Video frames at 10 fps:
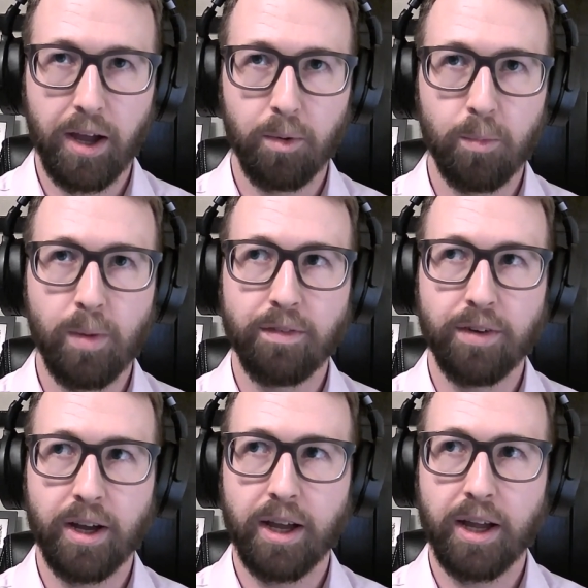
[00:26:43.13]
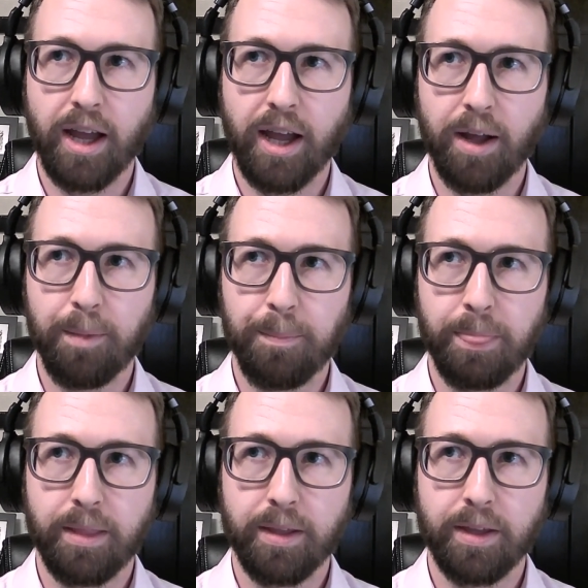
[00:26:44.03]
whether
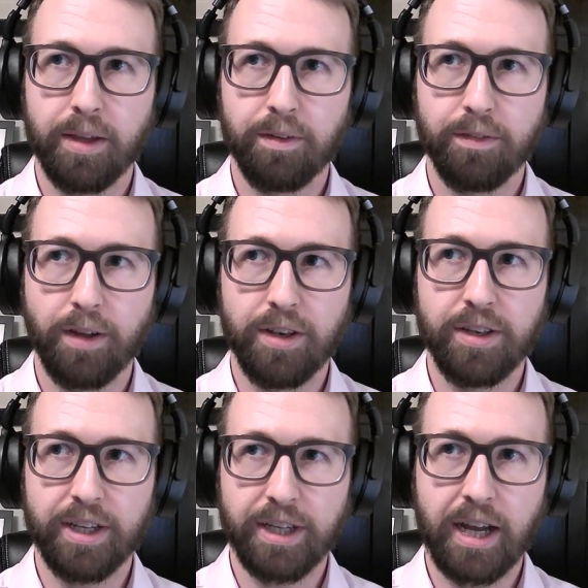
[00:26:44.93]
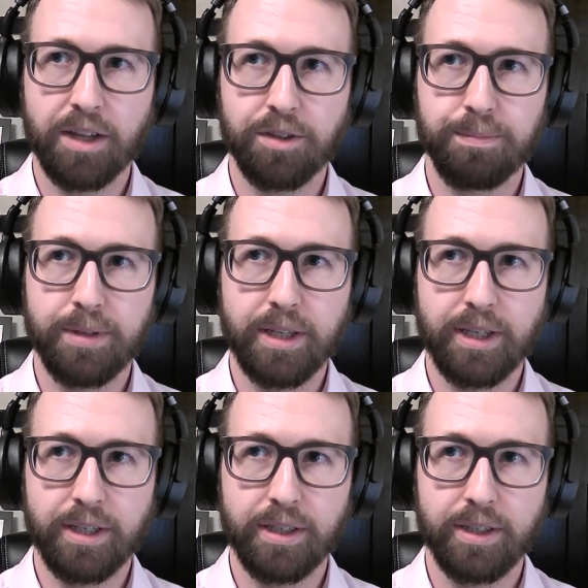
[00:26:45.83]
funding has
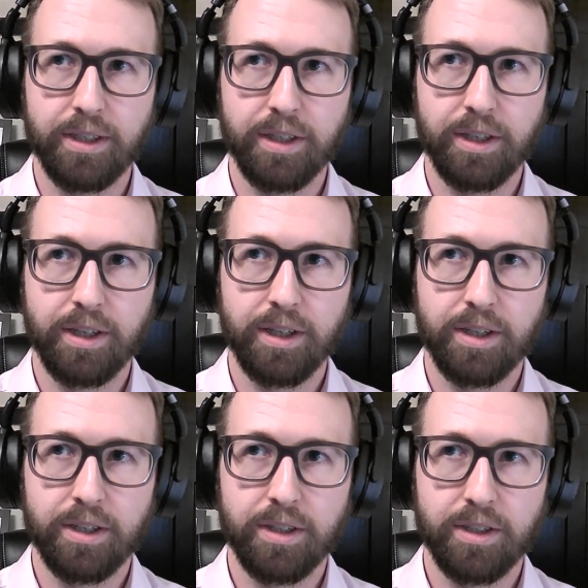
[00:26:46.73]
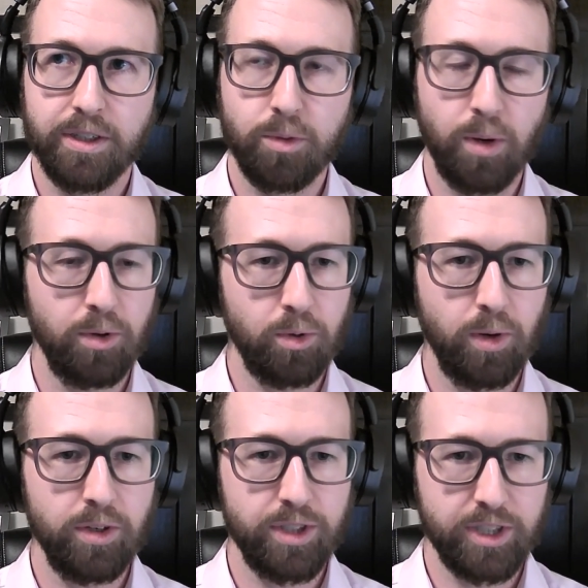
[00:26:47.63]
been quote
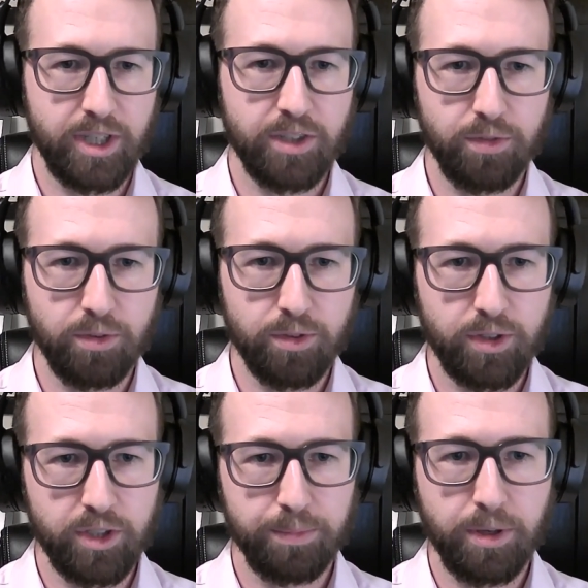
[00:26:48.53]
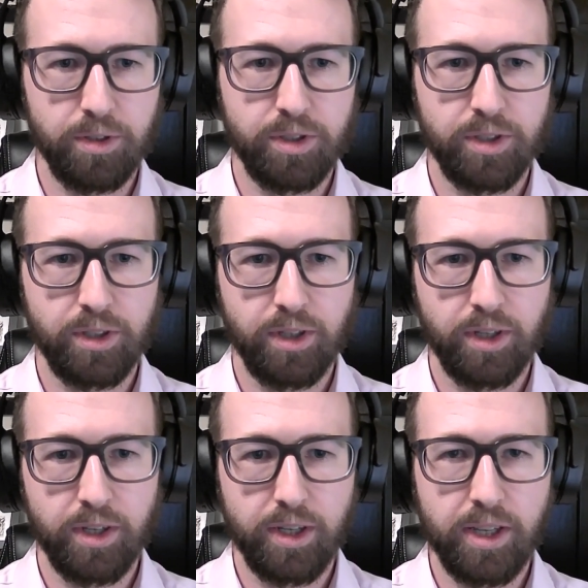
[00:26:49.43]
unquote successful. So I suppose
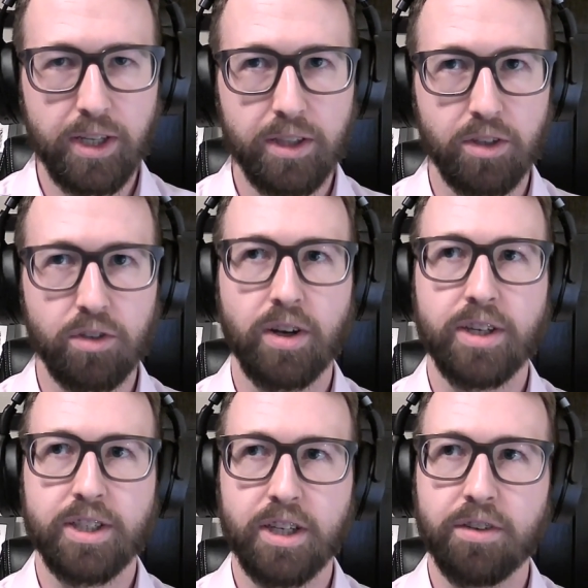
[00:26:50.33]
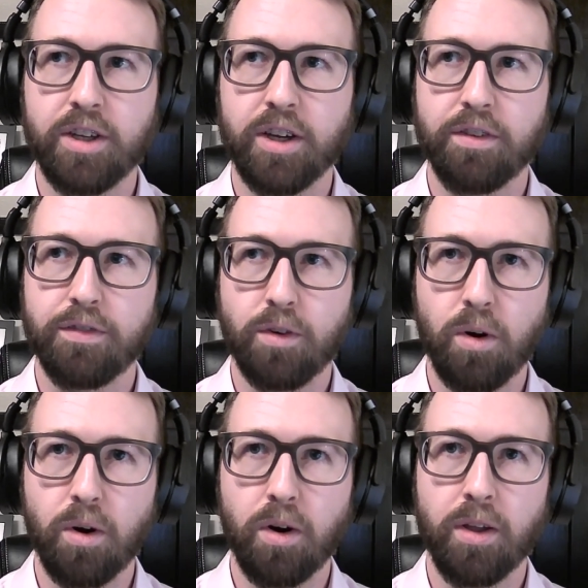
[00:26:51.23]
the criteria
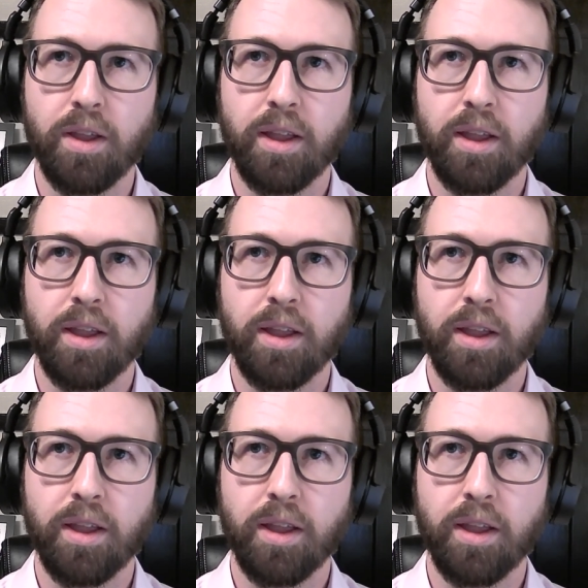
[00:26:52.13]
for